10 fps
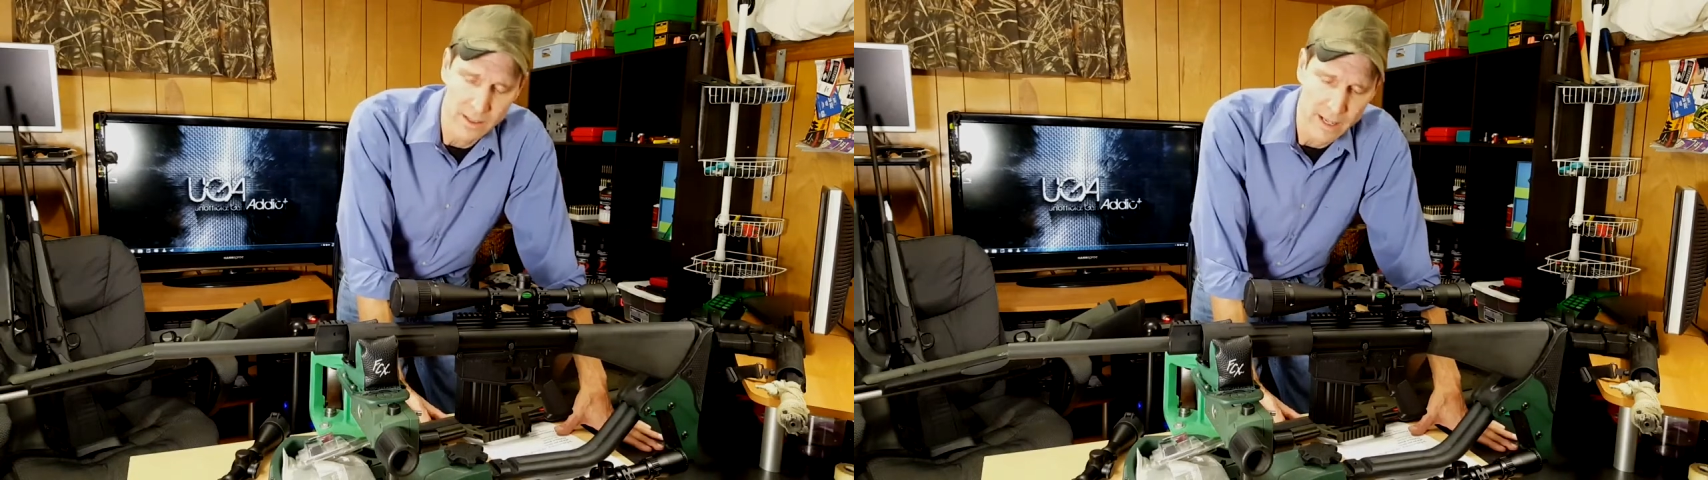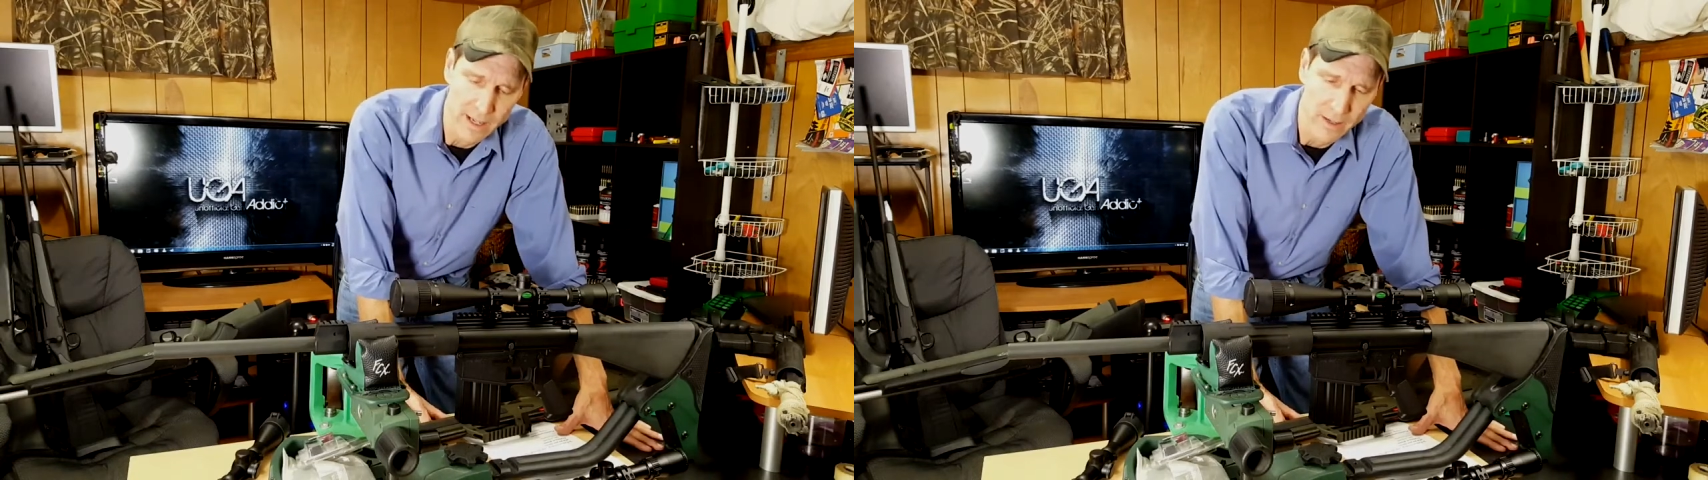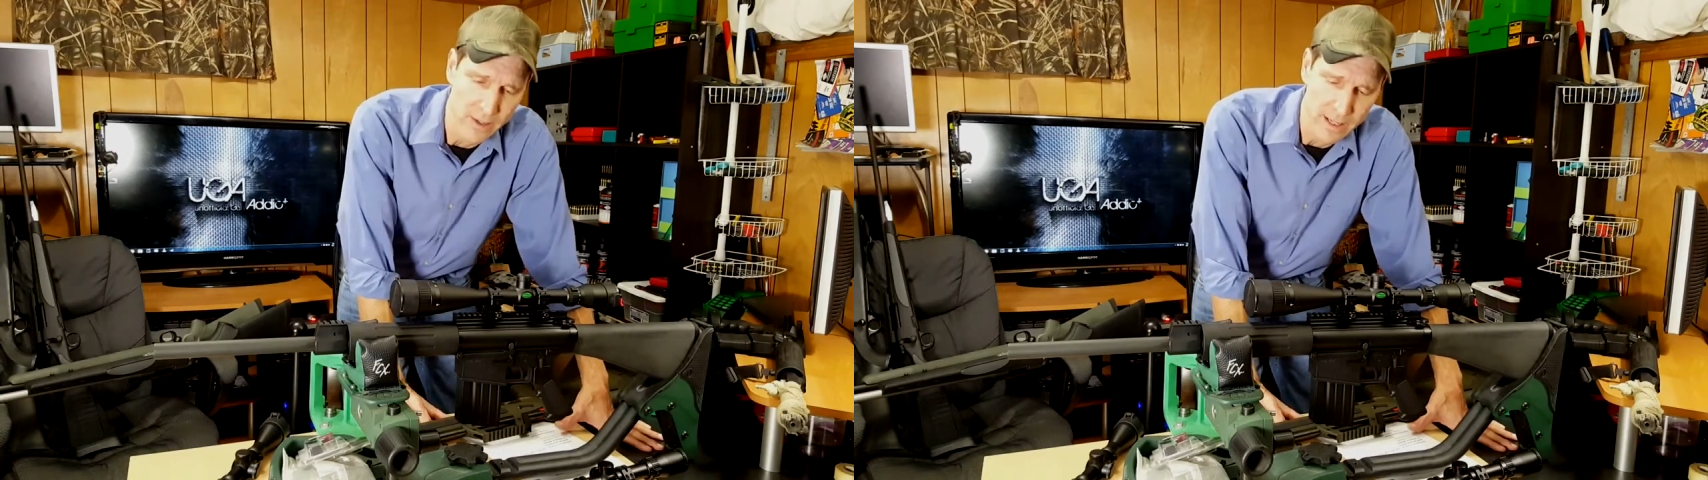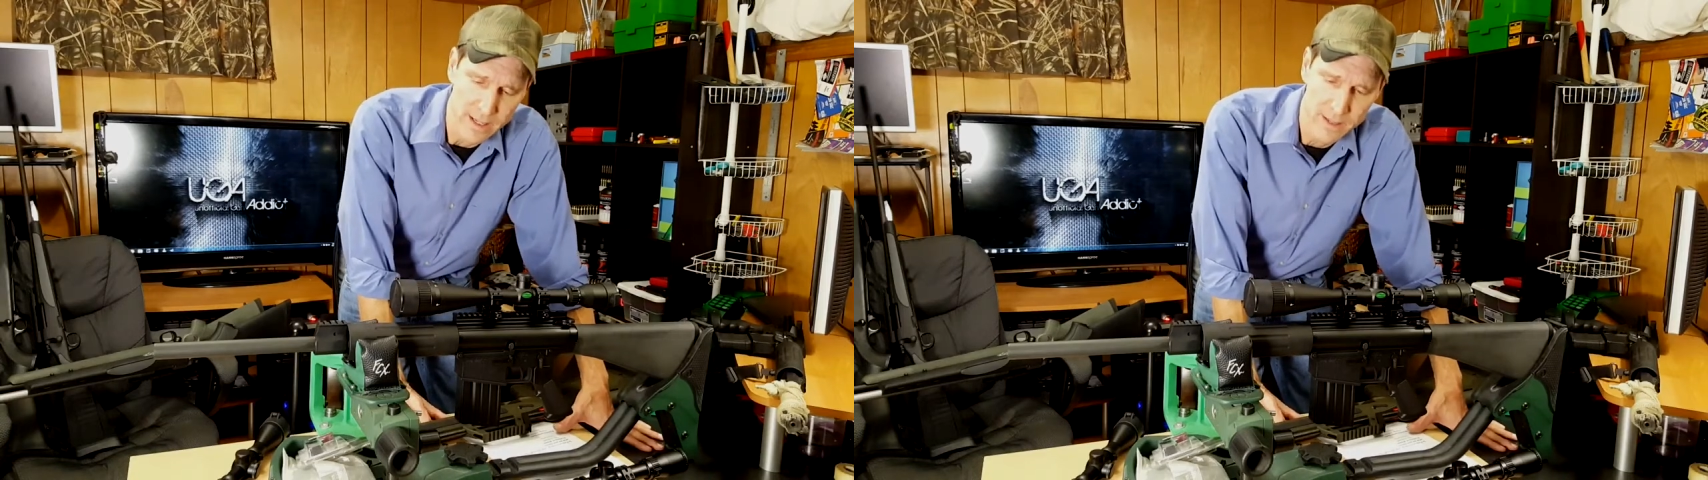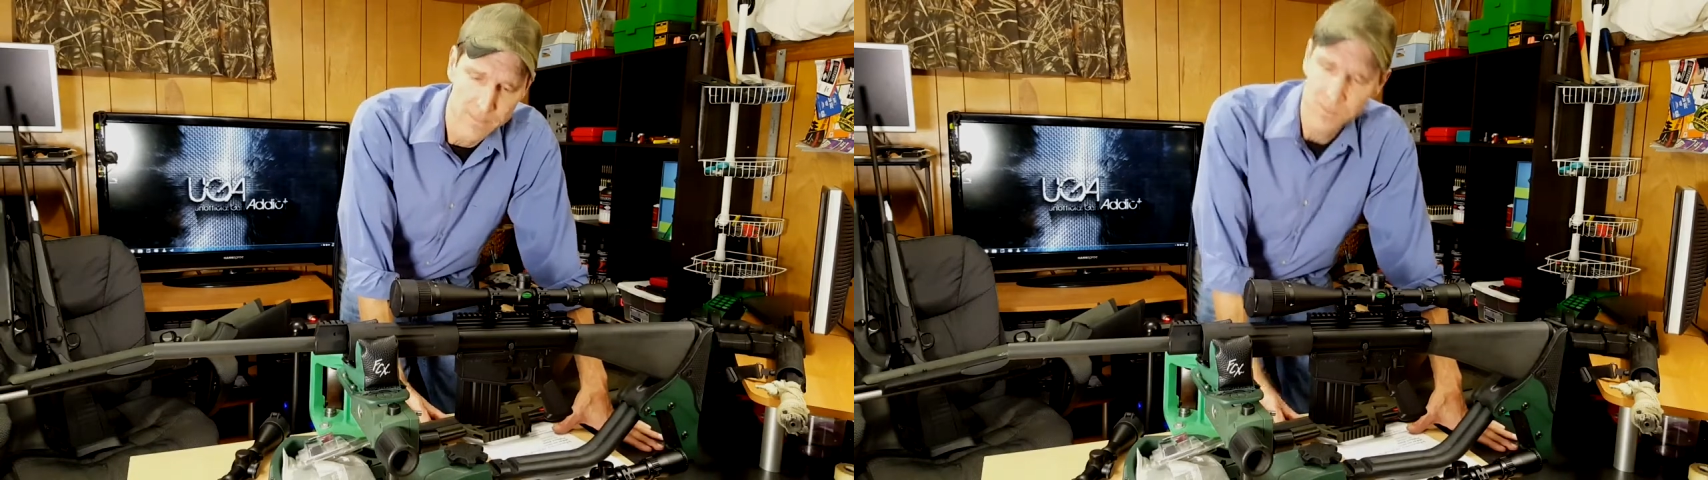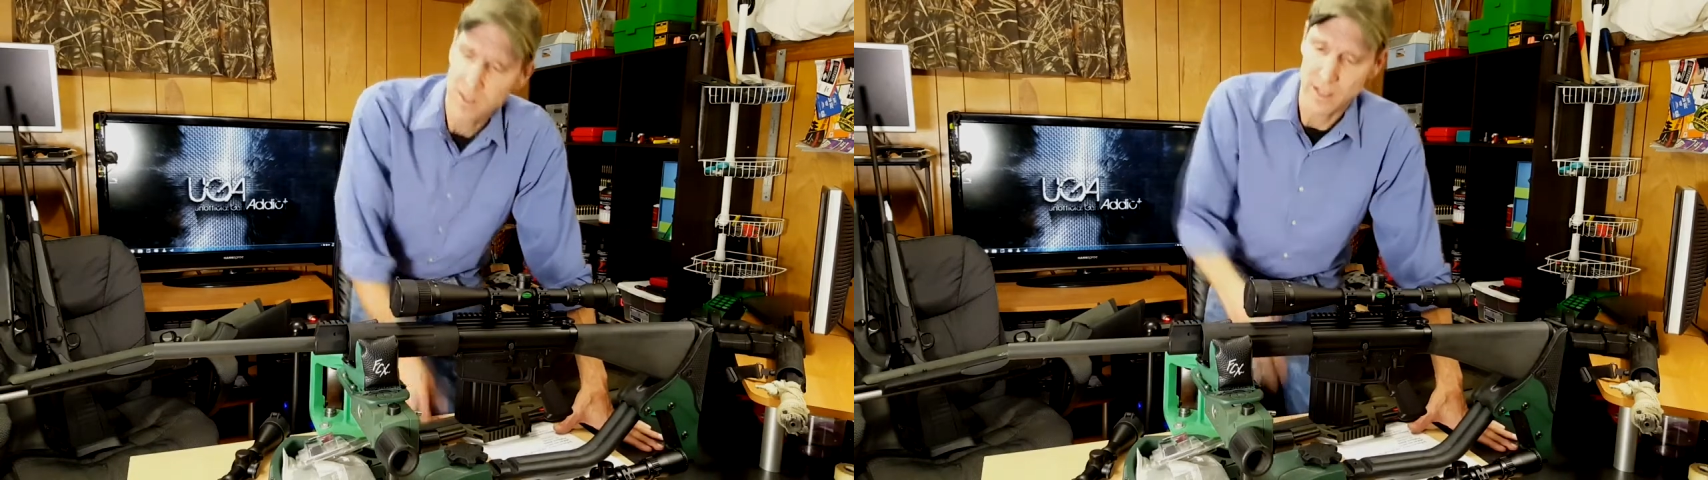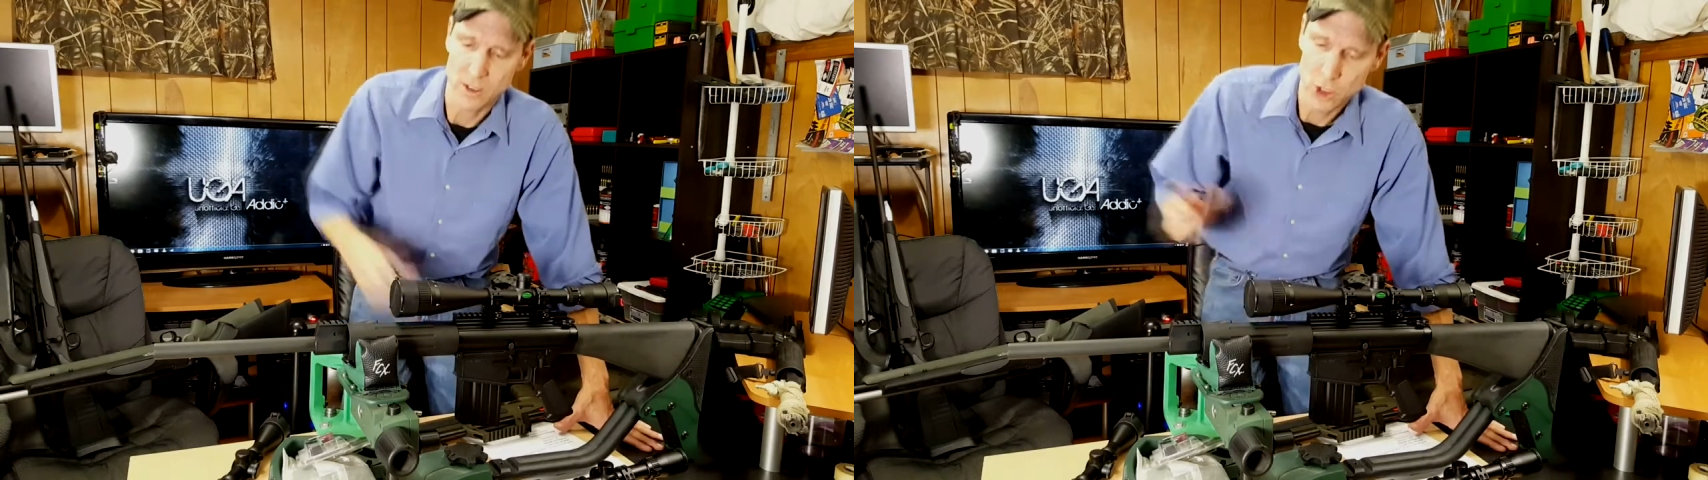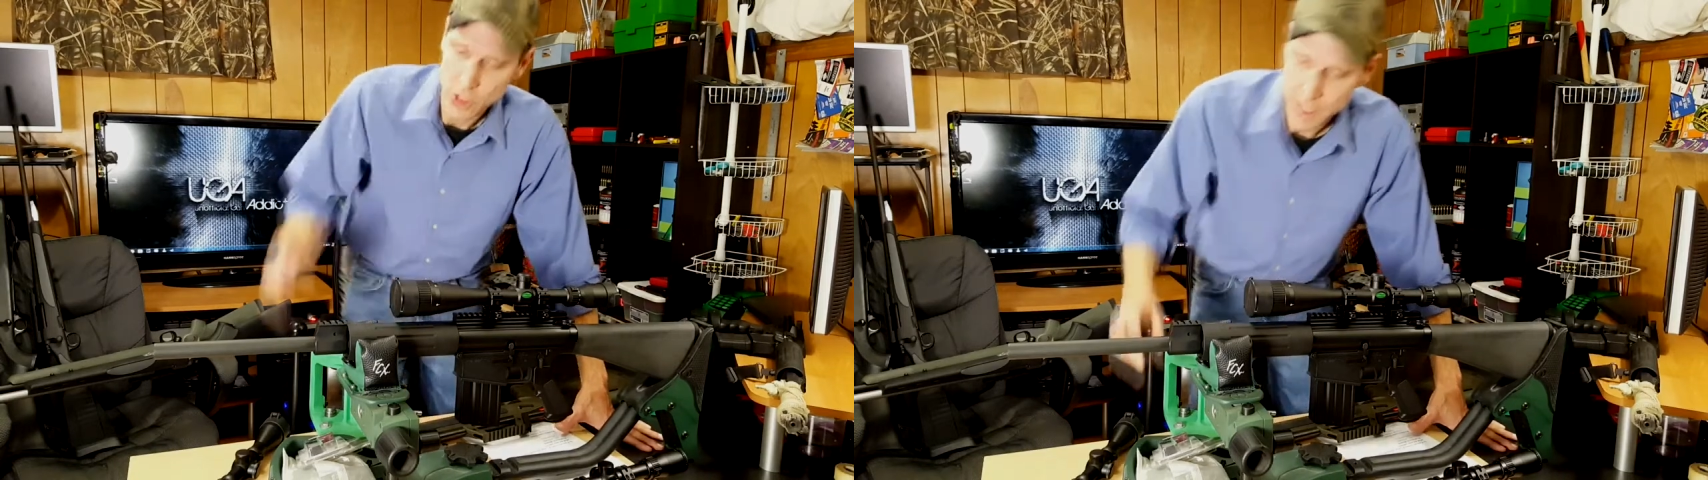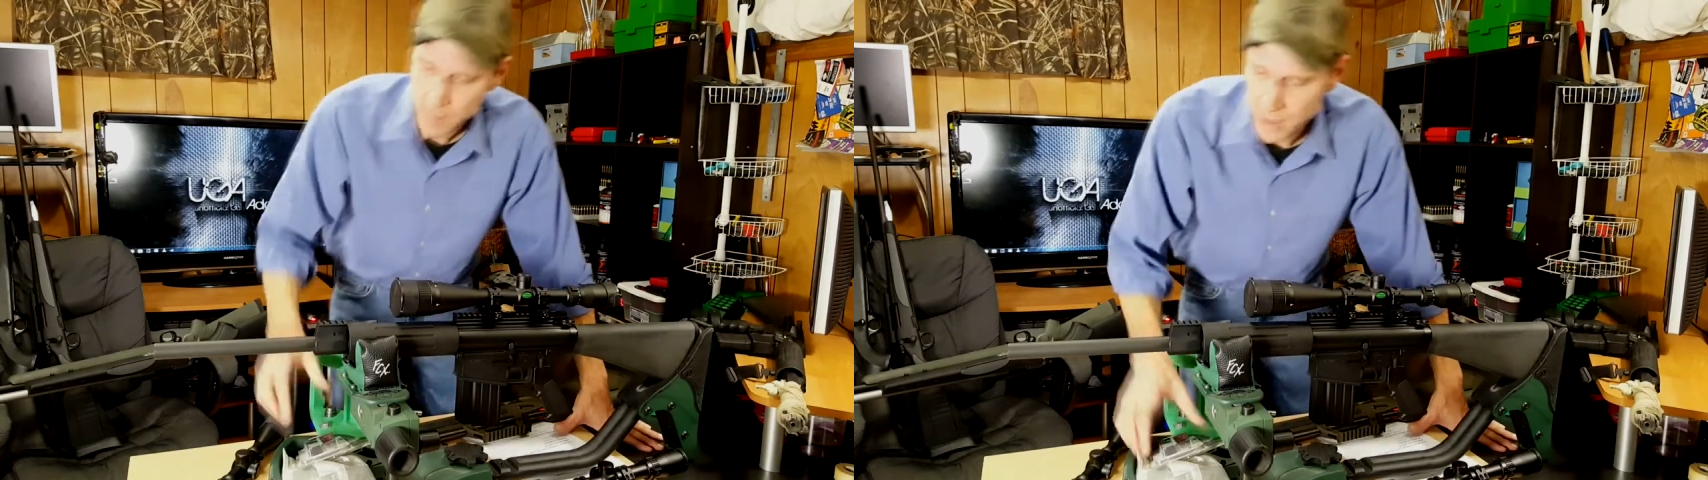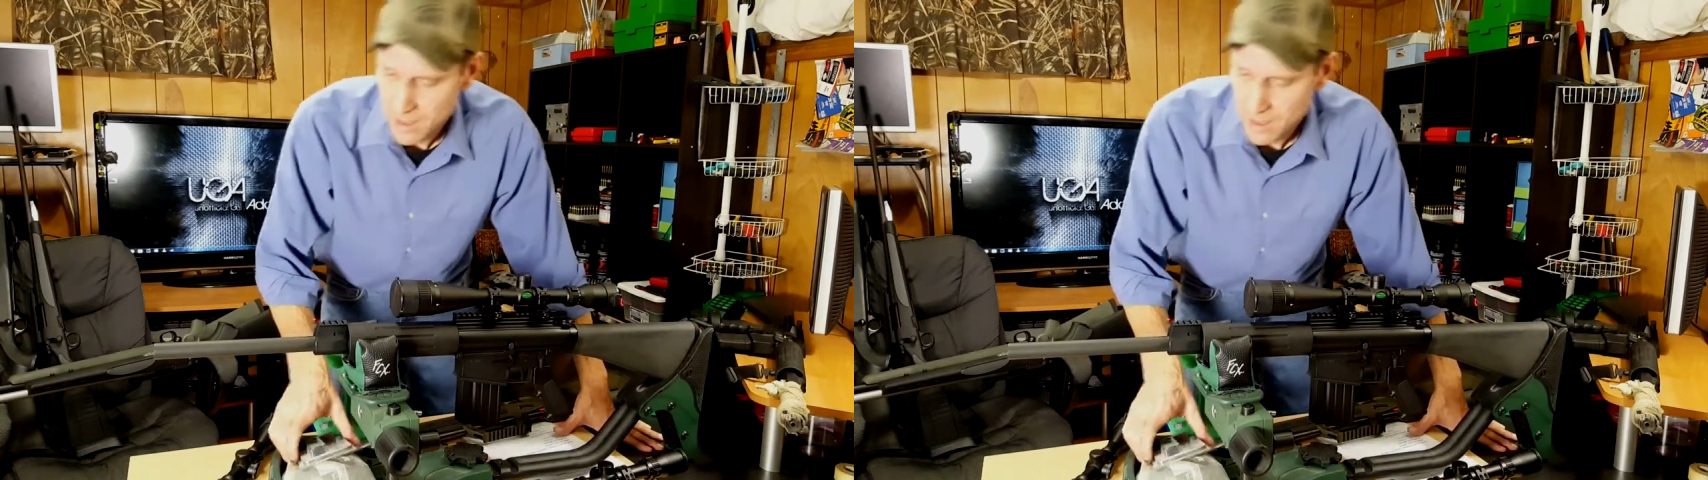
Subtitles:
that area. It's cheap,